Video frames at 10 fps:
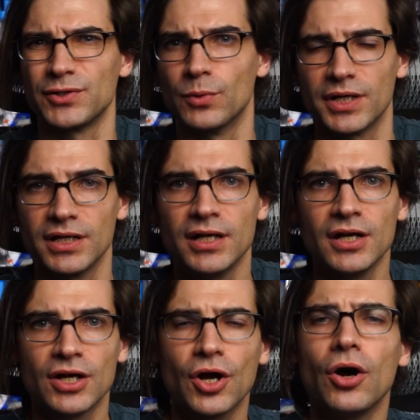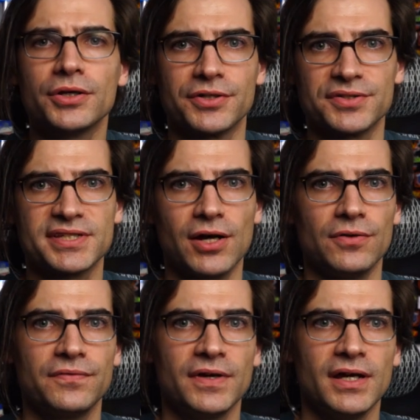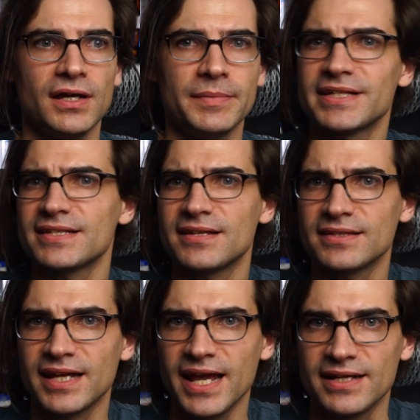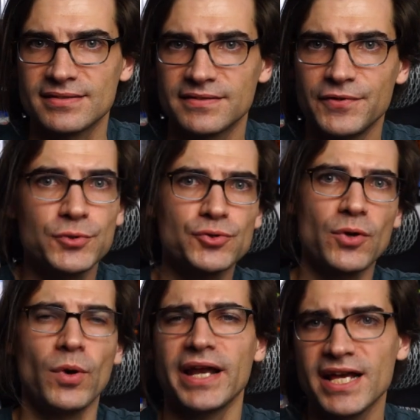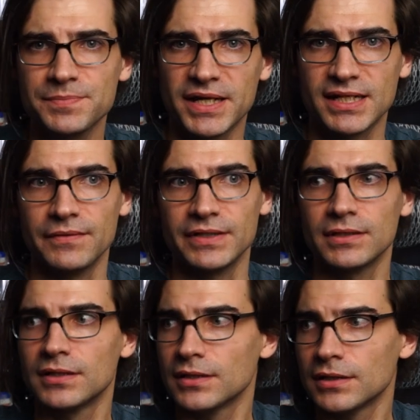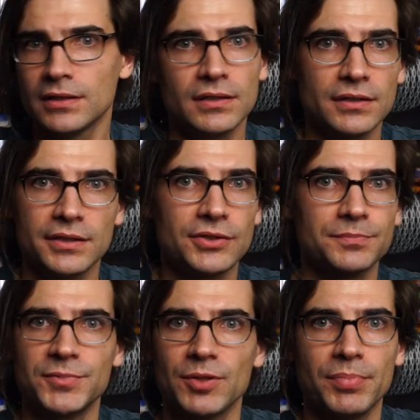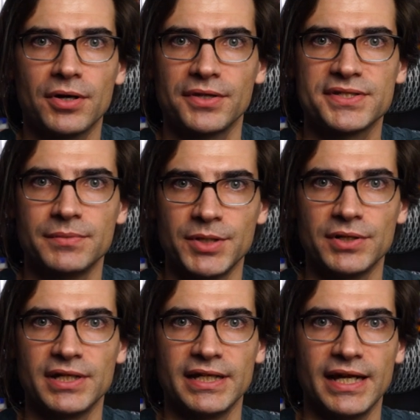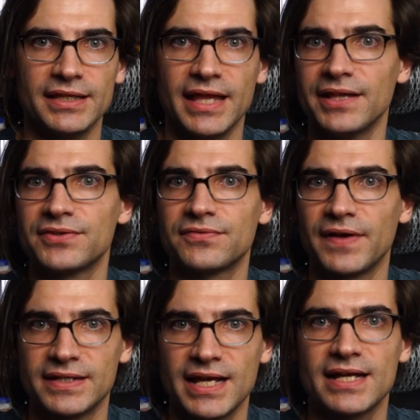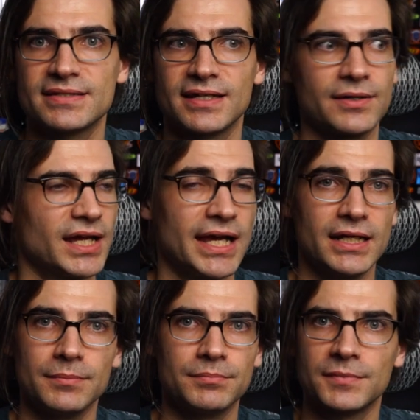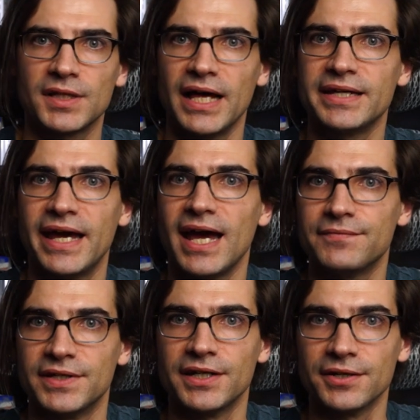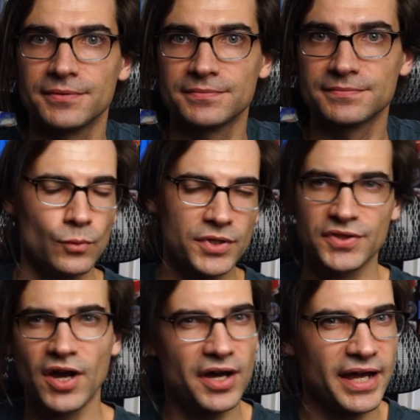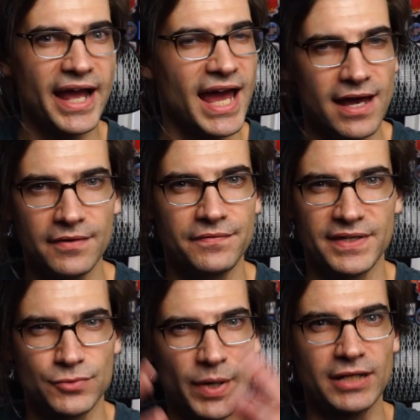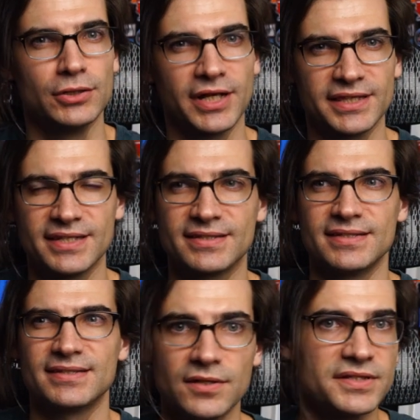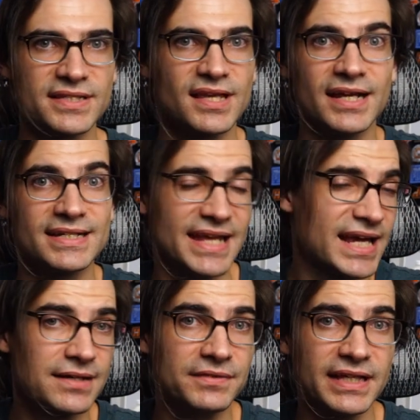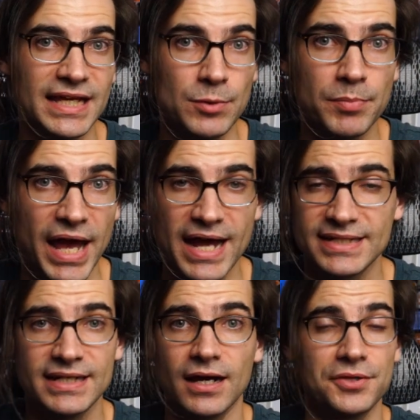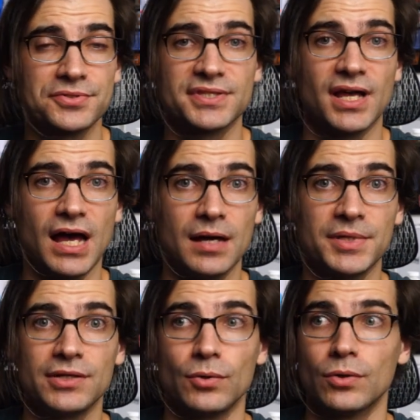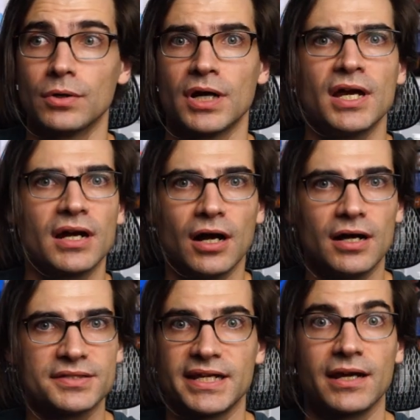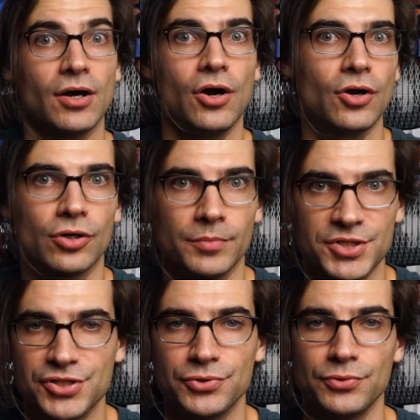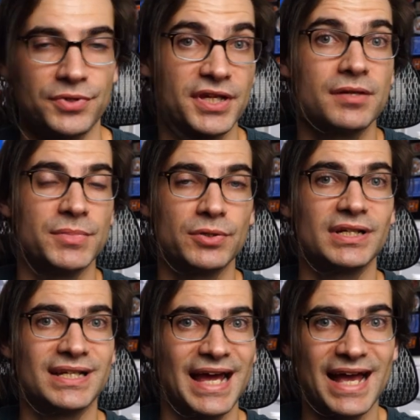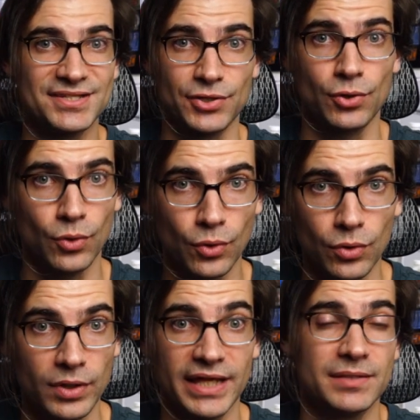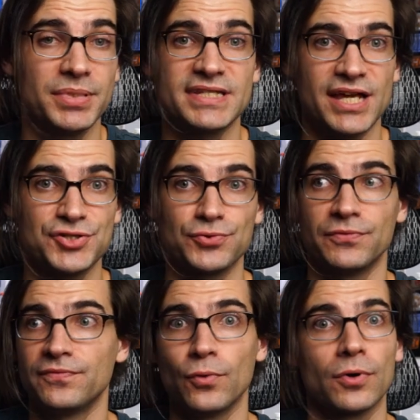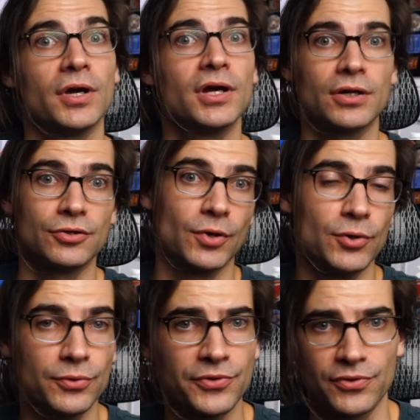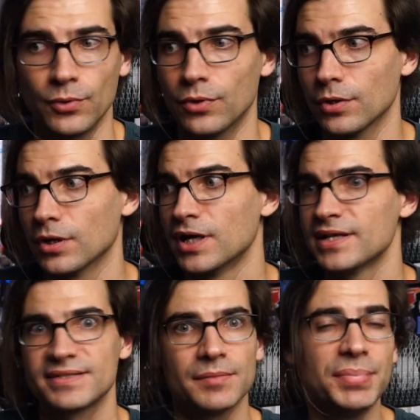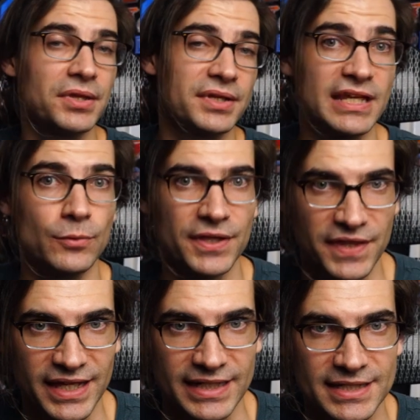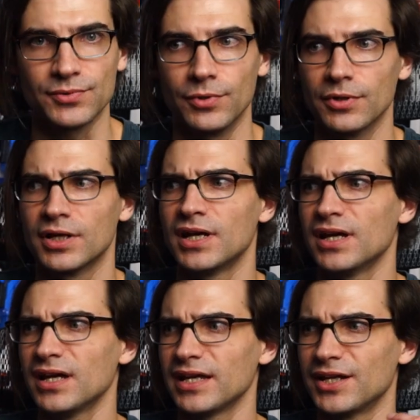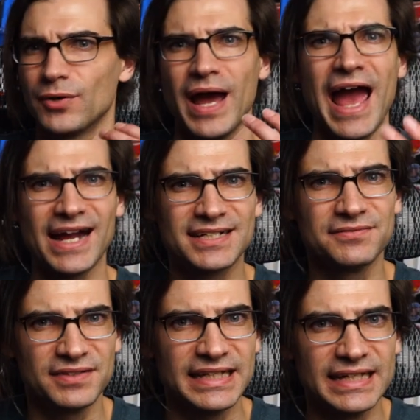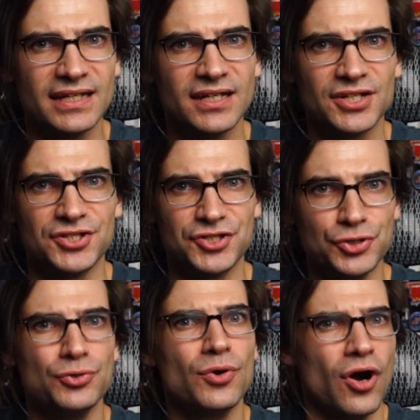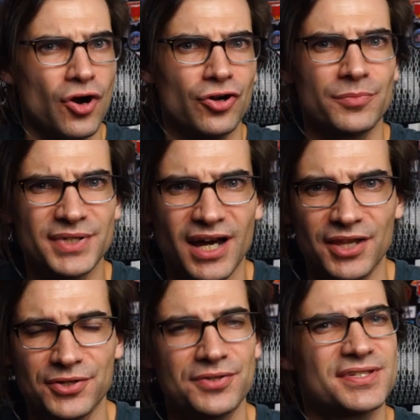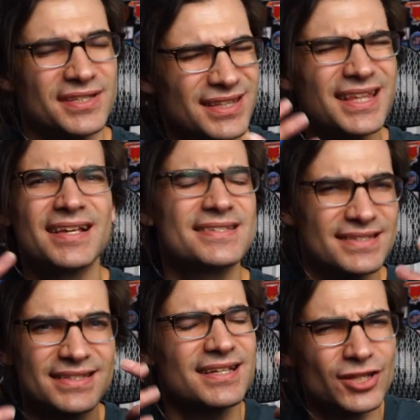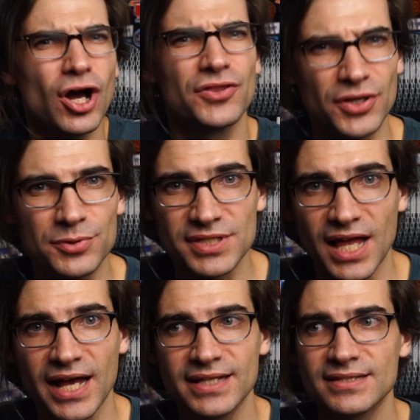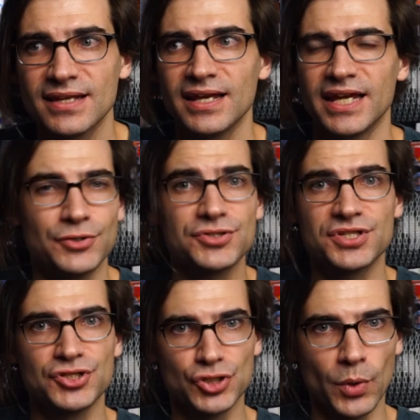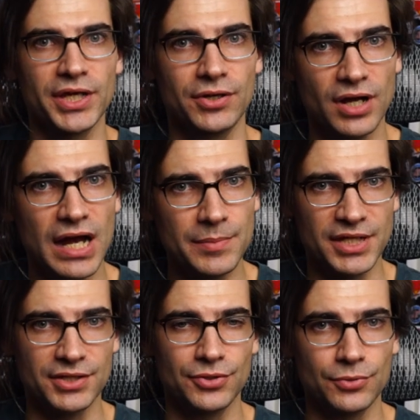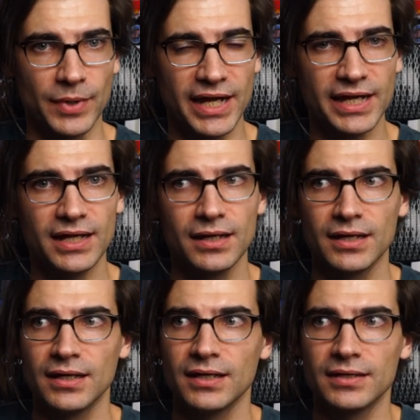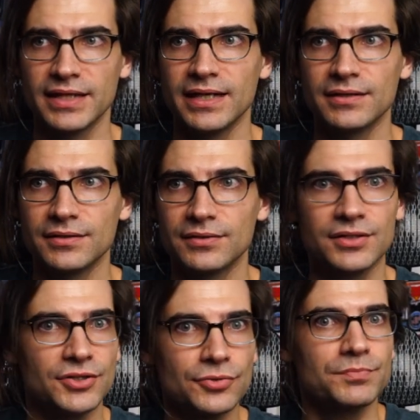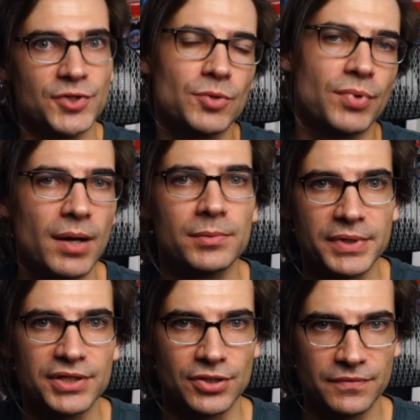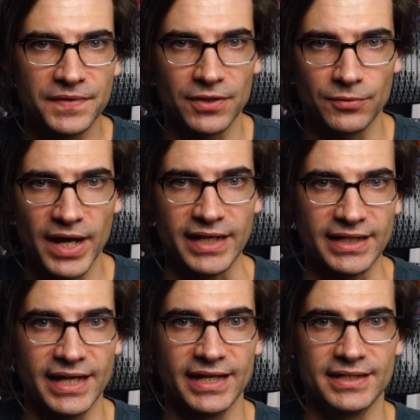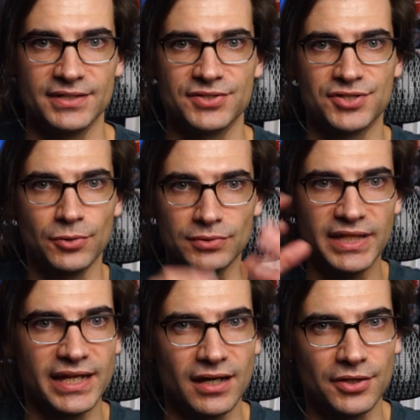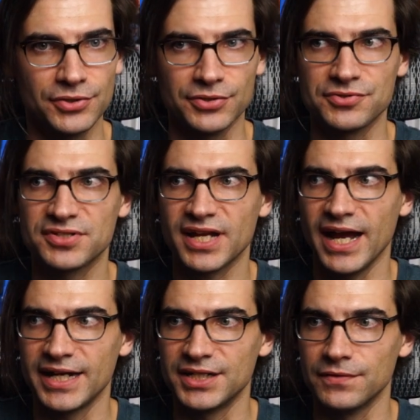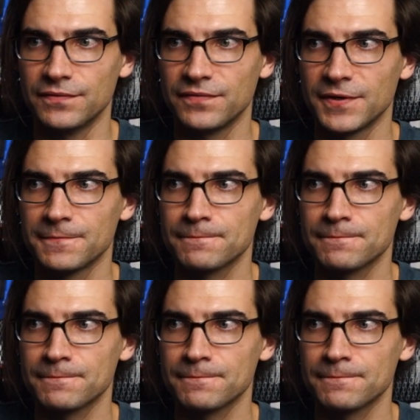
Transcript: you want to call yourself. Because that's not the case. If you enjoy one aspect of it, you're part of this community, and that's fantastic, and I'm glad to have you here. One thought I have as a way to look at this is, as long as it's not negatively impacting others in the hobby or causing harm to the community as a whole and the potential for growth or stability within it, or, you know, actively do harm to others and things along those lines, and you're just enjoying your hobby in your way, then you're probably nerfing right. And don't let others kind of